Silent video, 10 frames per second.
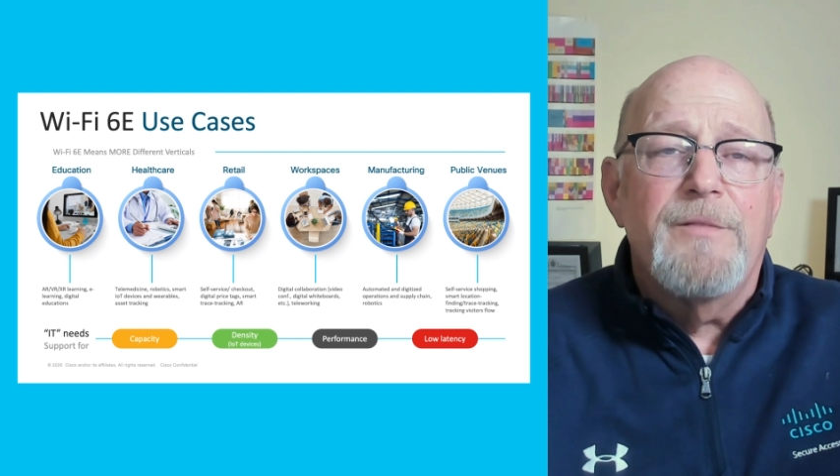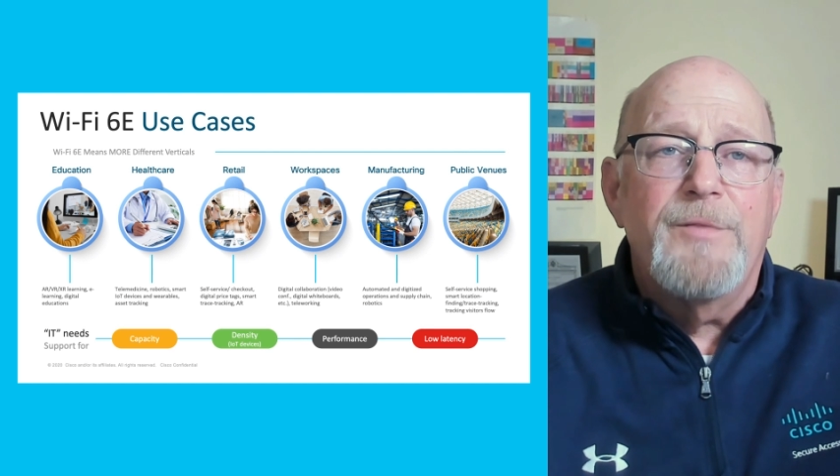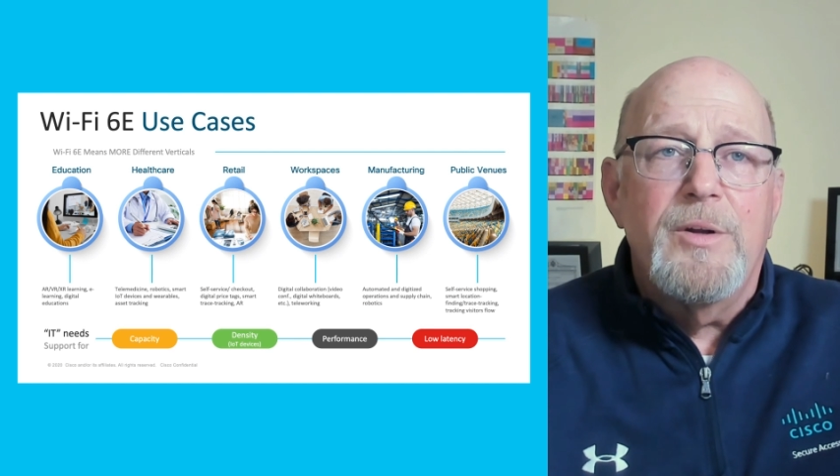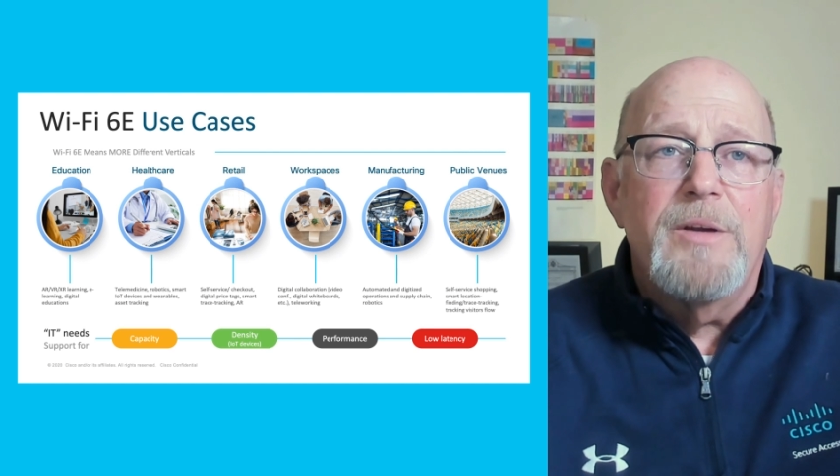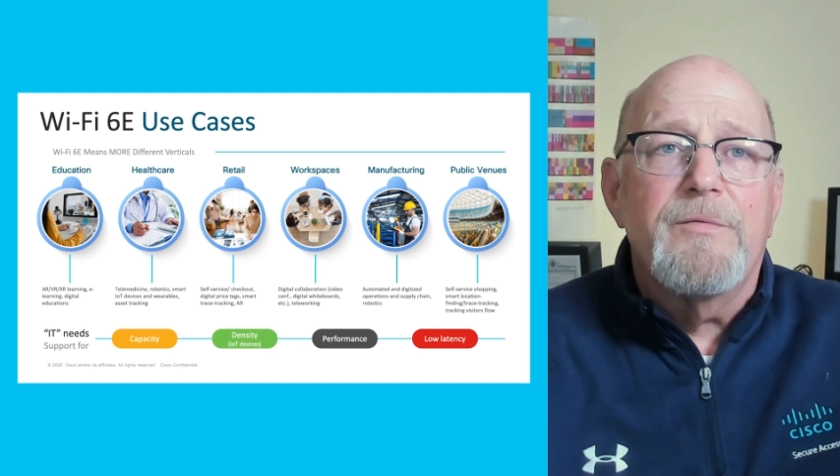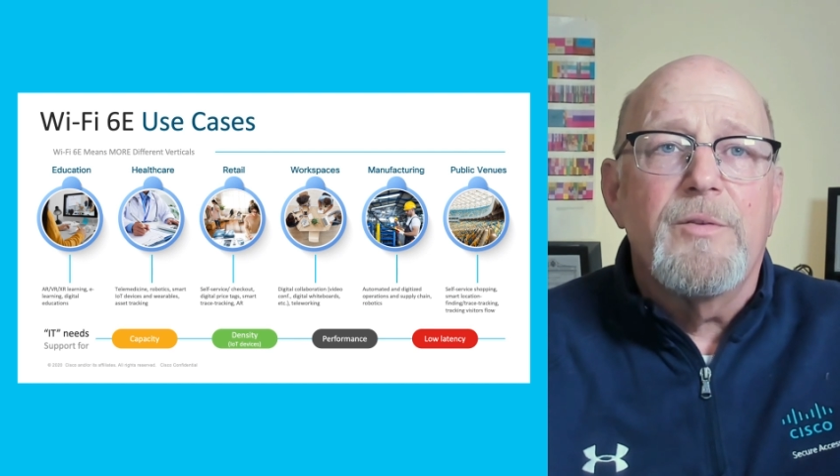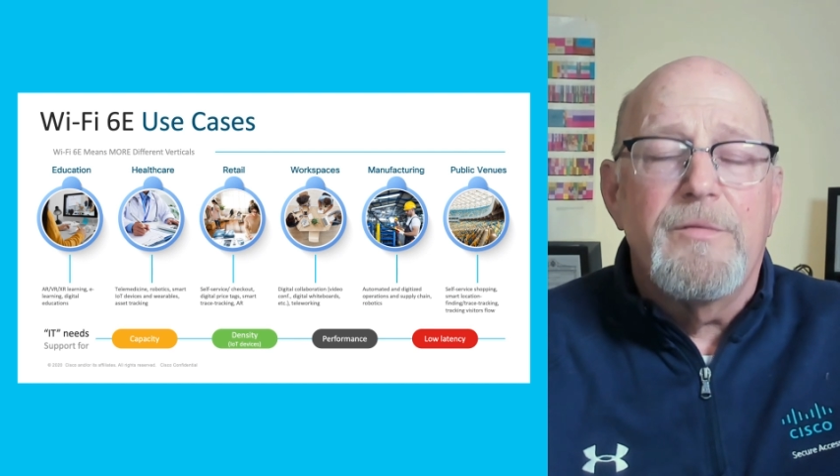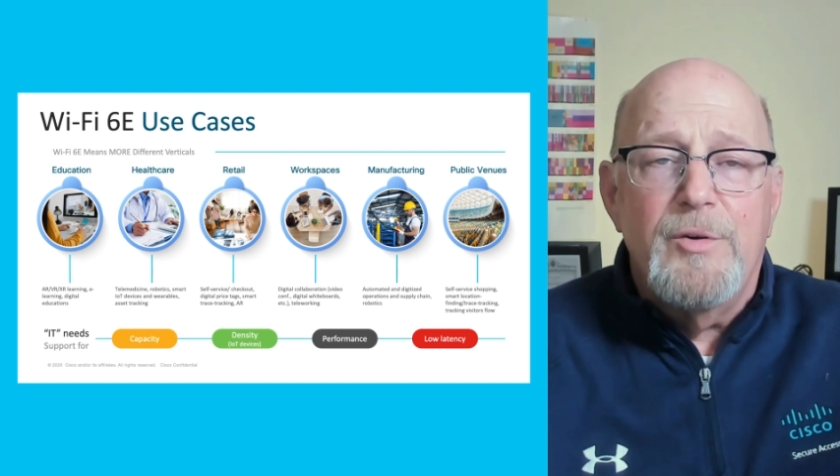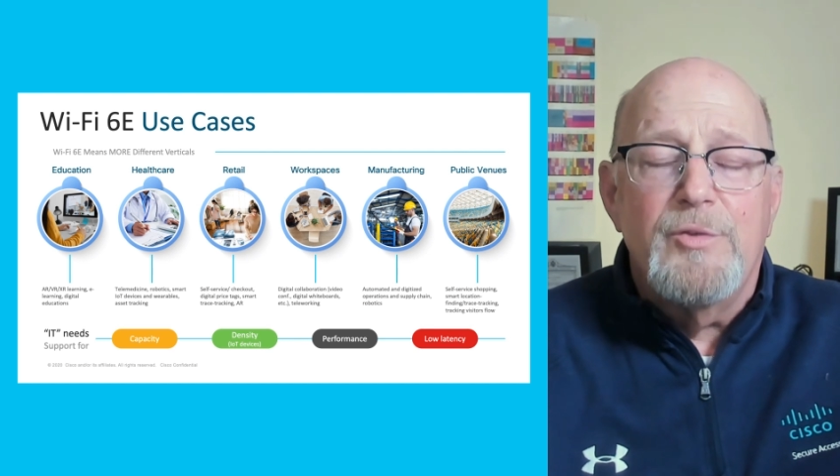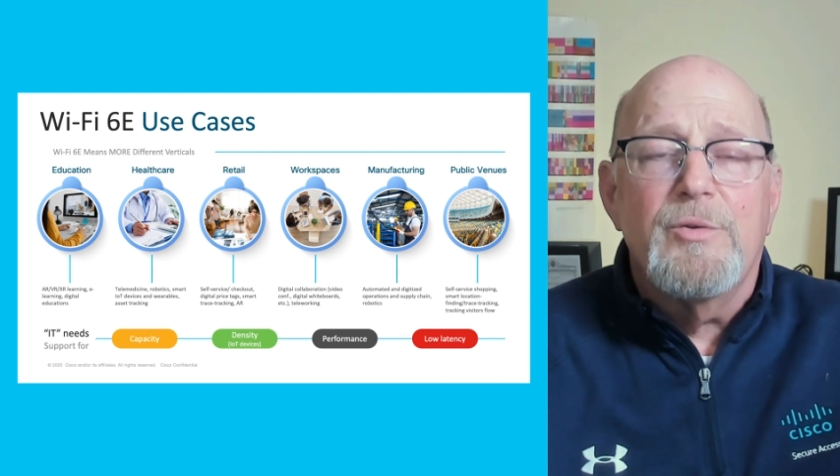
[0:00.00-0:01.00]
footing for the
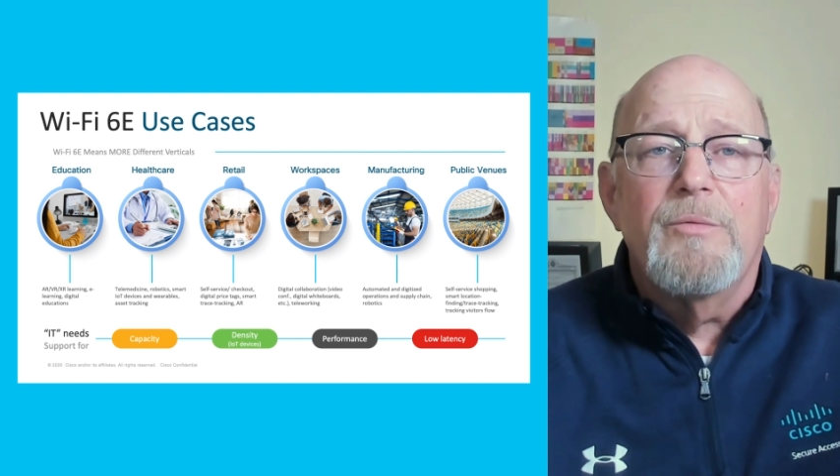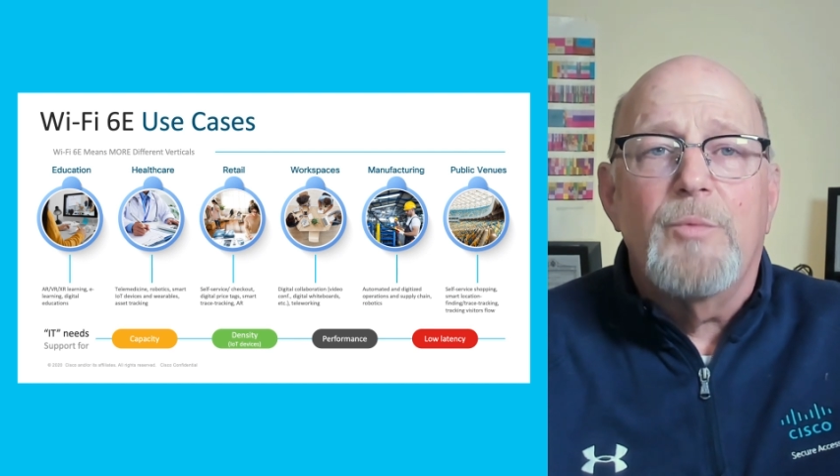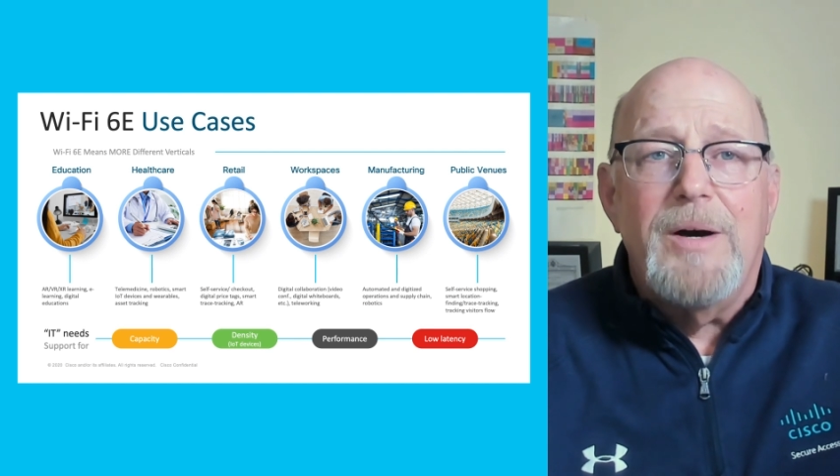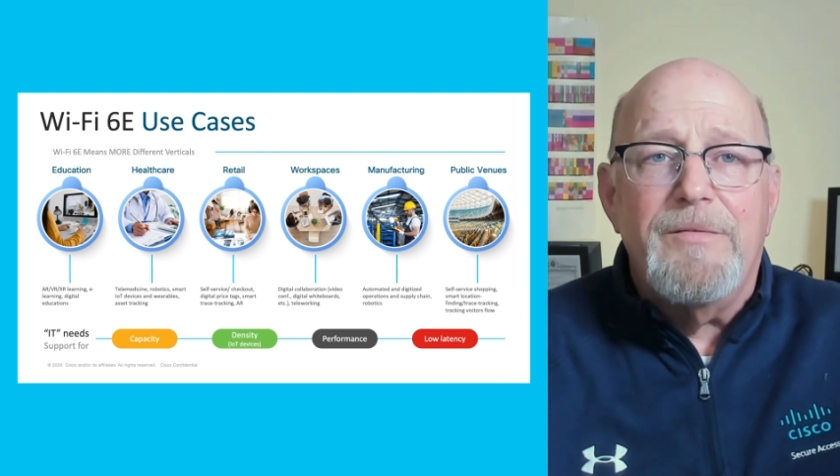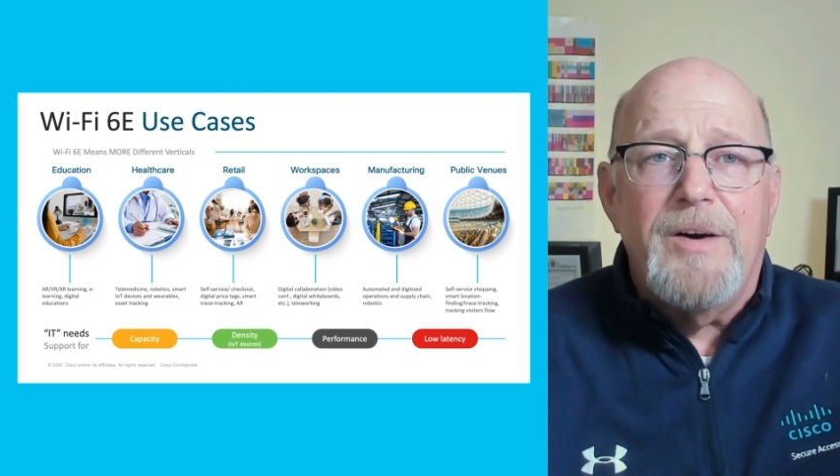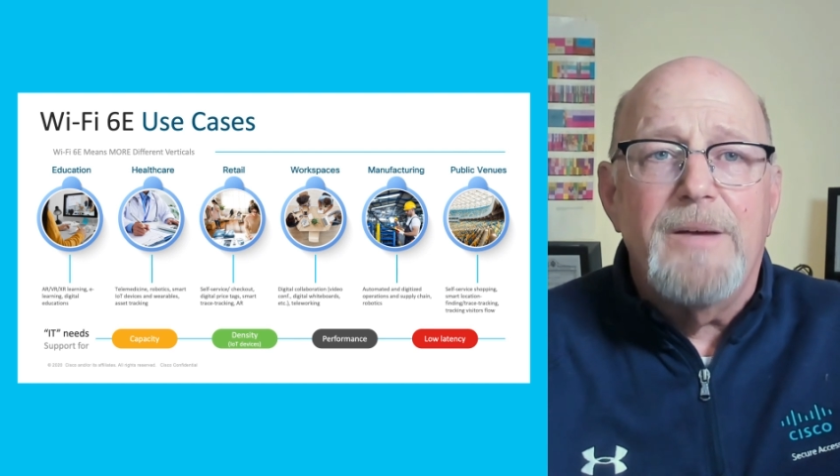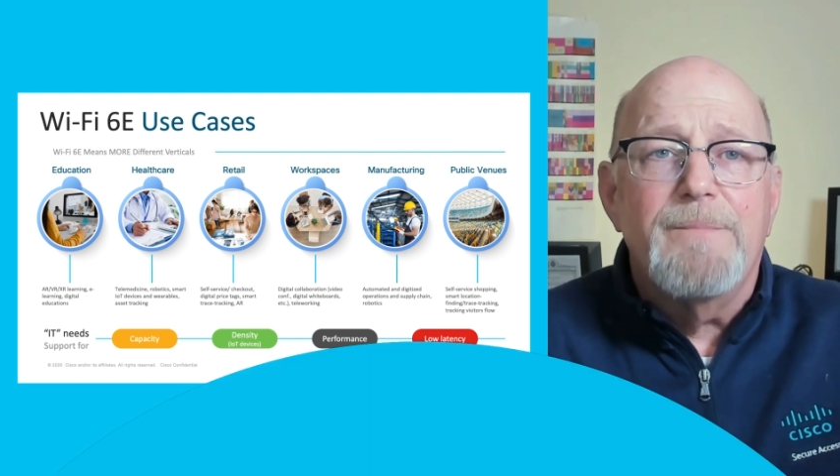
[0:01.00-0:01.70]
future of Wi-Fi.